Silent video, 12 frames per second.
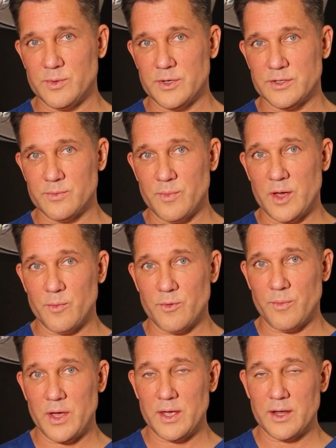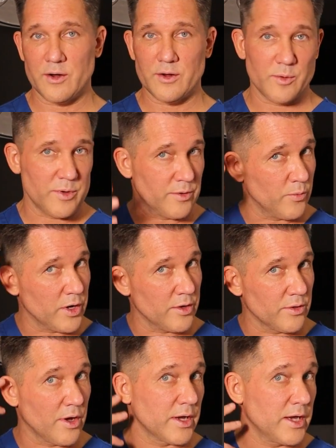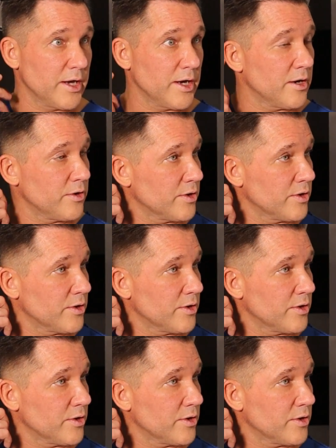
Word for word: because remember, men are going to be wearing long hair.